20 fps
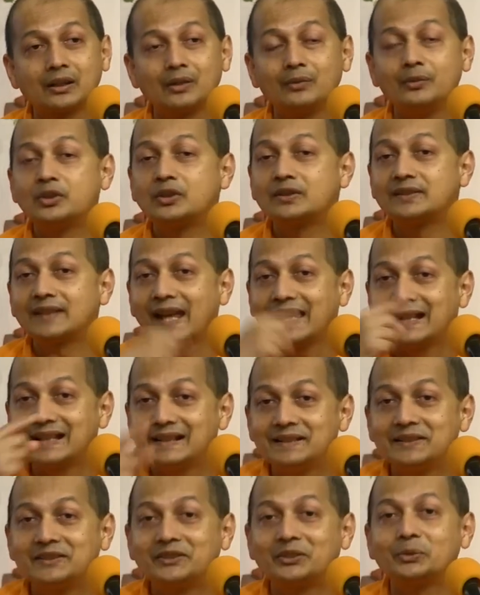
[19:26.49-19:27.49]
which
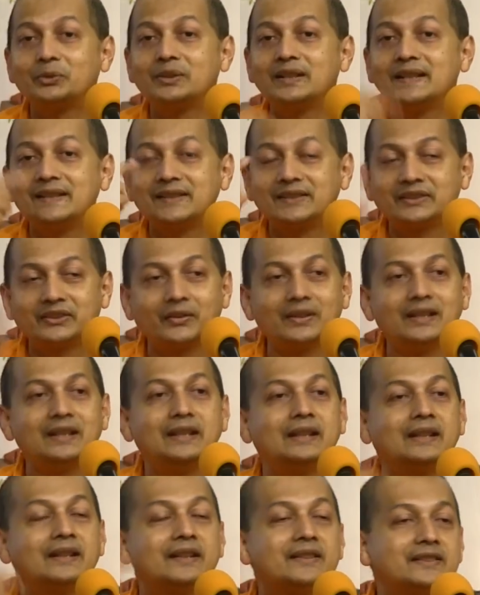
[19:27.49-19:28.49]
cycles through these
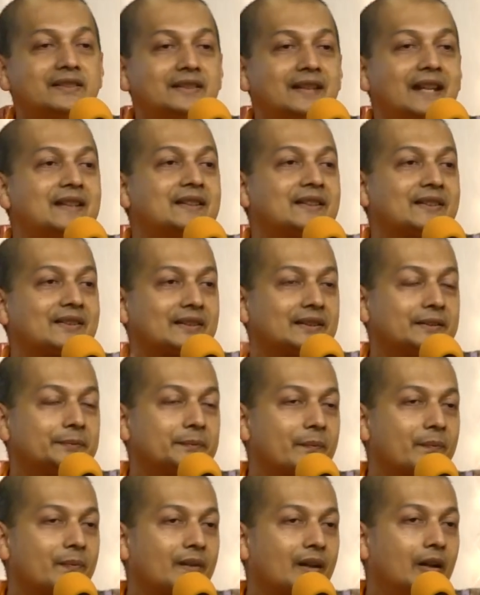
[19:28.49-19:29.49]
three states
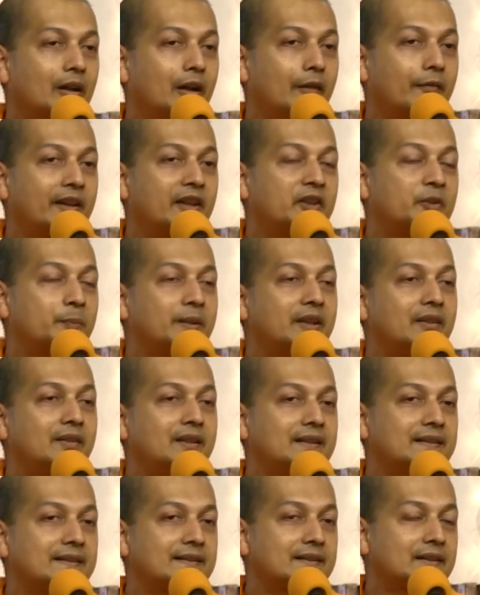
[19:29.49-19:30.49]
of
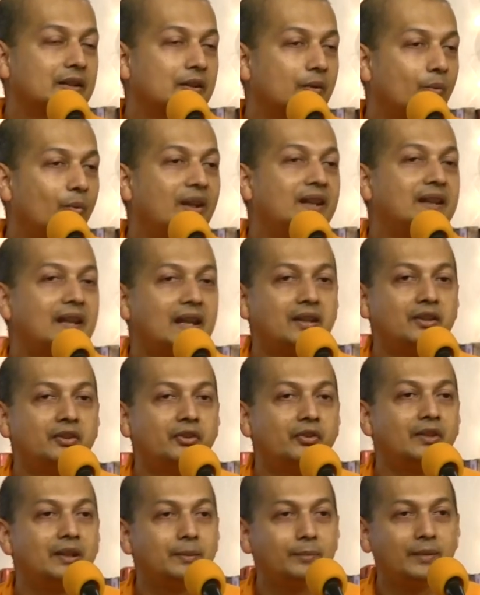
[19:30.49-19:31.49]
experience, waking,
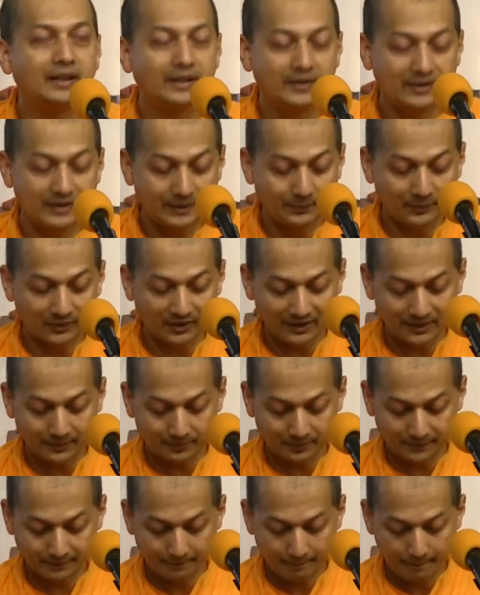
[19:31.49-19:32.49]
dreaming, and deep
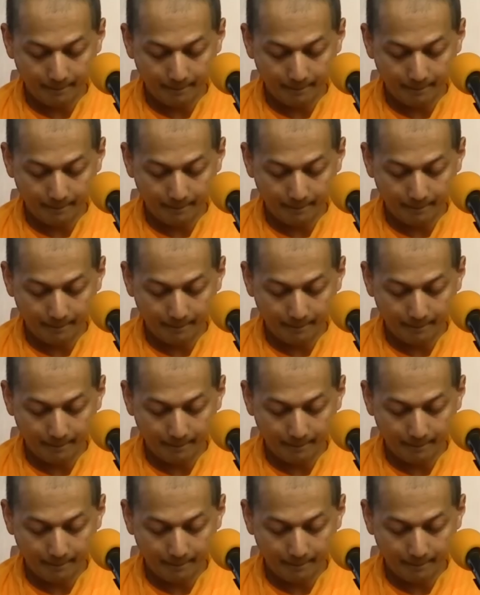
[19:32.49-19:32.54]
sleep.